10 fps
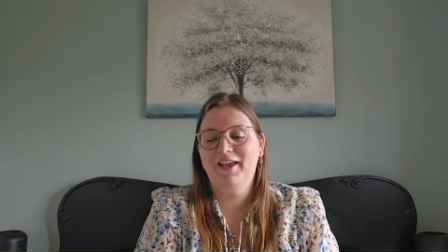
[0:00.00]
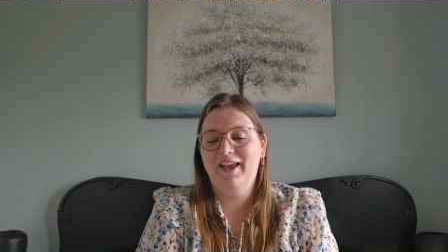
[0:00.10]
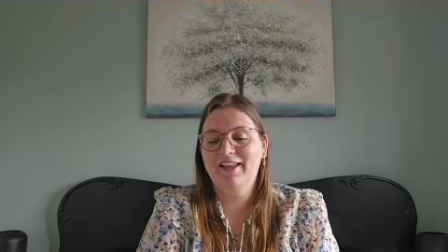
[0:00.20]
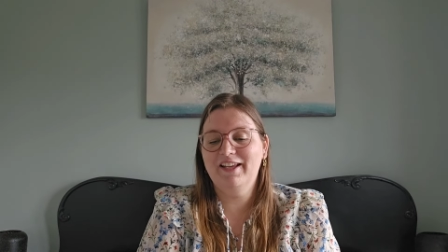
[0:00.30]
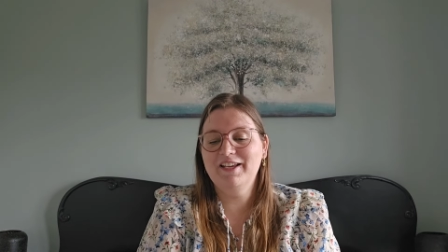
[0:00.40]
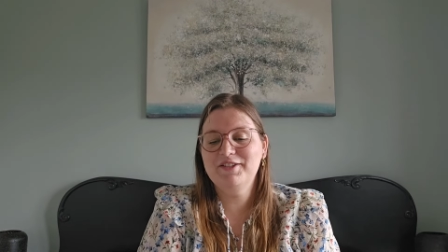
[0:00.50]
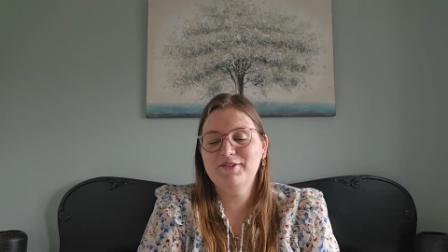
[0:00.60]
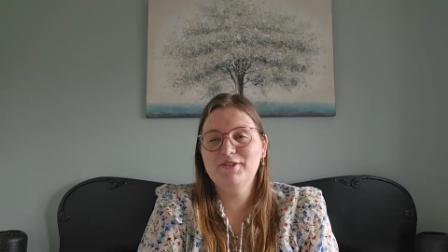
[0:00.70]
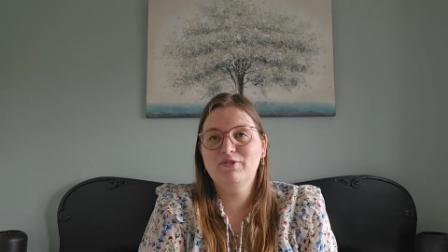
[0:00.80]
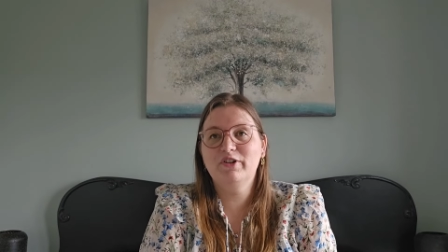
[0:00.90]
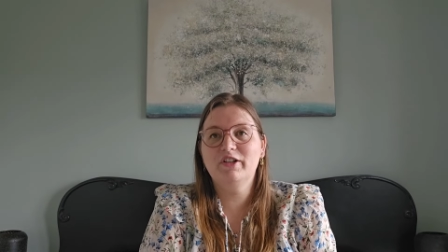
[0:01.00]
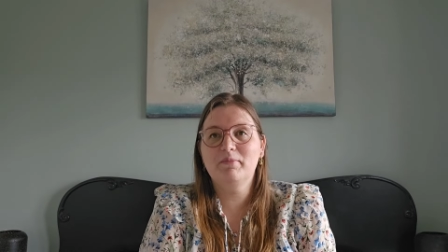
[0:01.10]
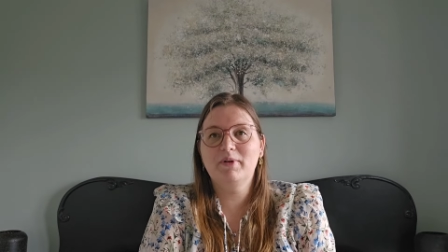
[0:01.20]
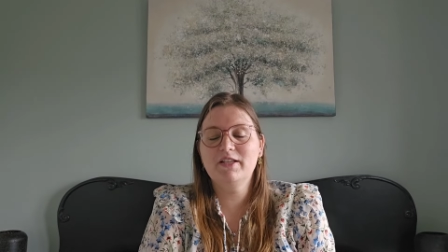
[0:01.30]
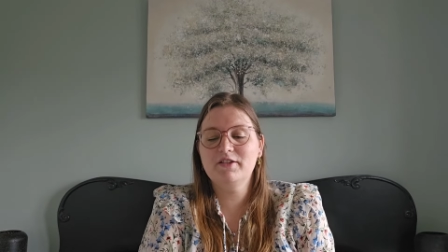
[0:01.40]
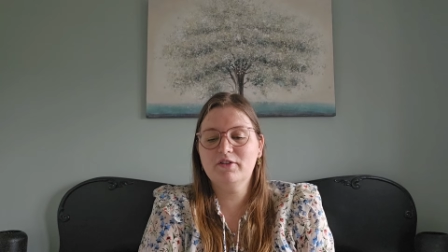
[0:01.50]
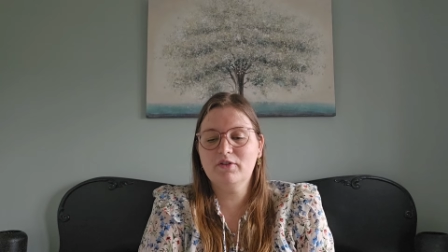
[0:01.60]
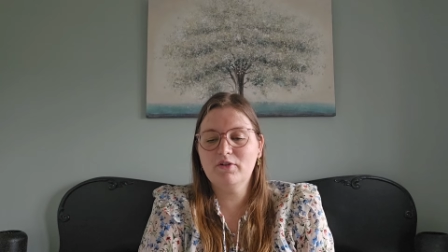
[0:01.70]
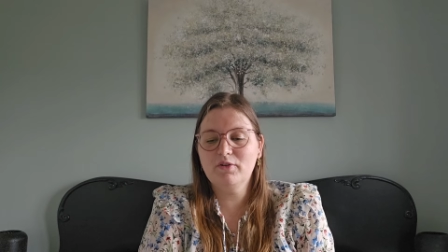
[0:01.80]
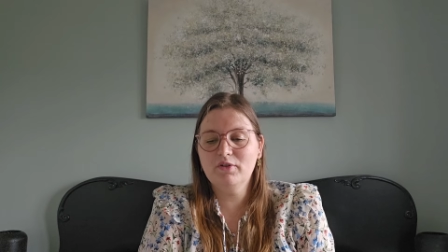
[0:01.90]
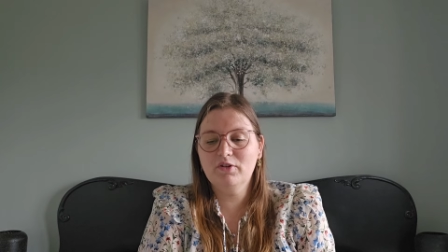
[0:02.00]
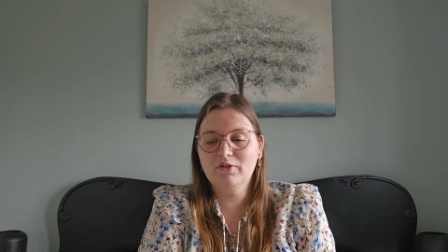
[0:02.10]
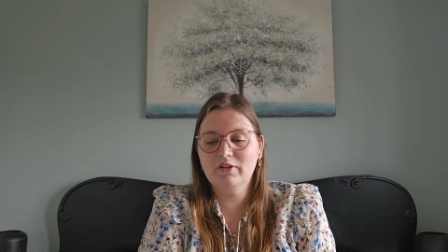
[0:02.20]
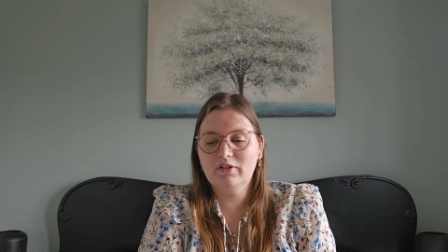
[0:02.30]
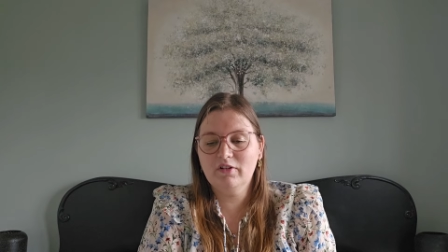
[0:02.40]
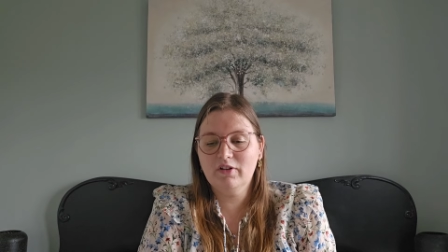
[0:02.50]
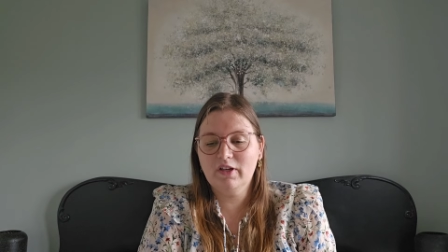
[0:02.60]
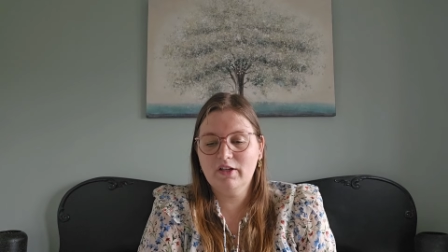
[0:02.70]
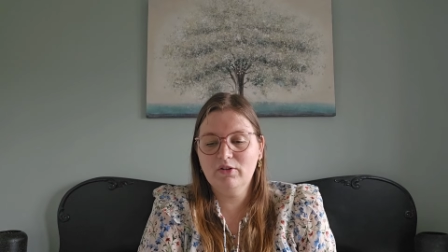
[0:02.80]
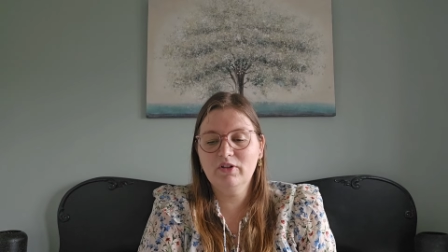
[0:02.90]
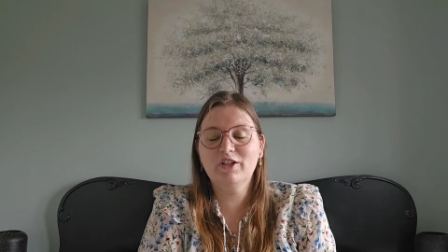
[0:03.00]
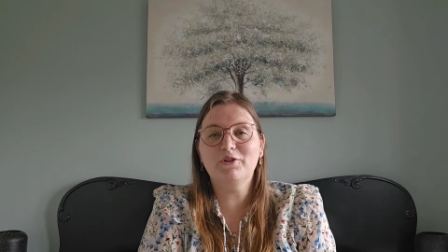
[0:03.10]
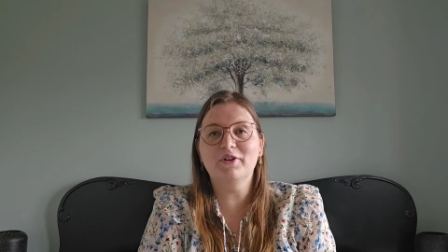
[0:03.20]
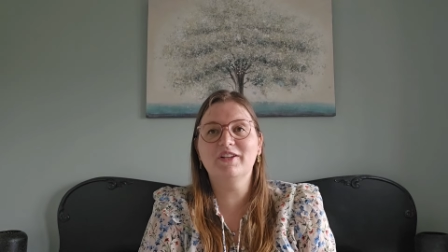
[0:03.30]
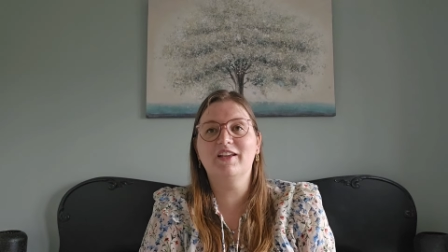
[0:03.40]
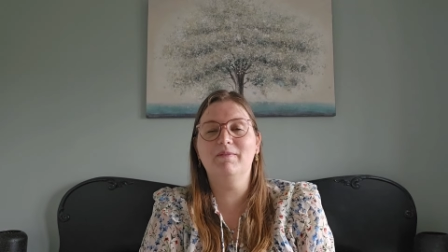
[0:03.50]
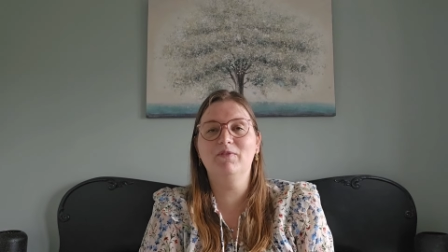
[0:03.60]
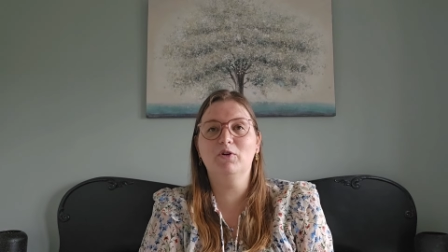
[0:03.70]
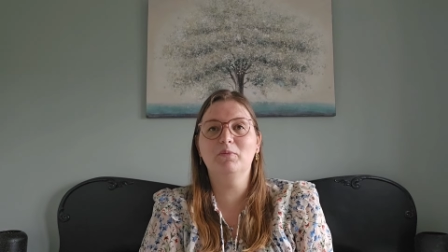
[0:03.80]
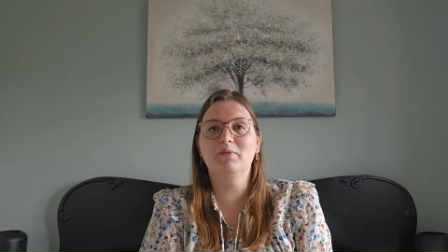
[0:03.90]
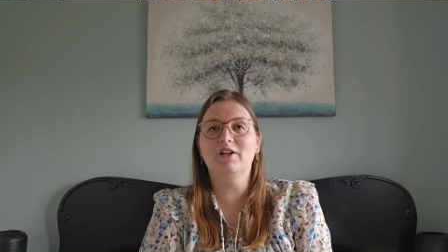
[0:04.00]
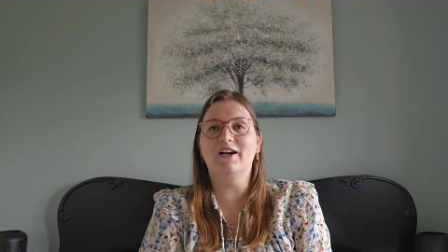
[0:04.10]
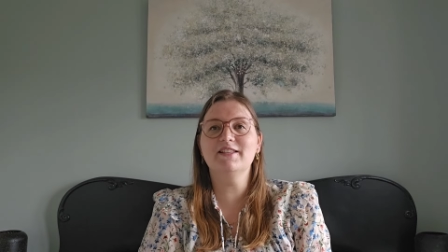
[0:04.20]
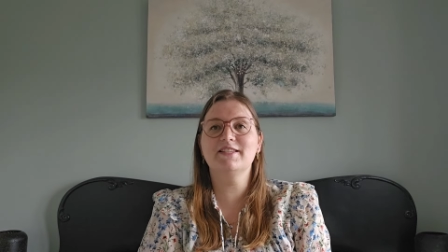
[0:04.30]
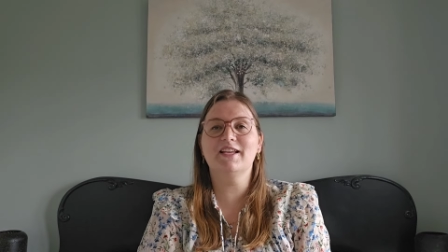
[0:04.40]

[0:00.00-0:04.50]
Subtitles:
And I chose for the Magical Unicorn Kingdom Large.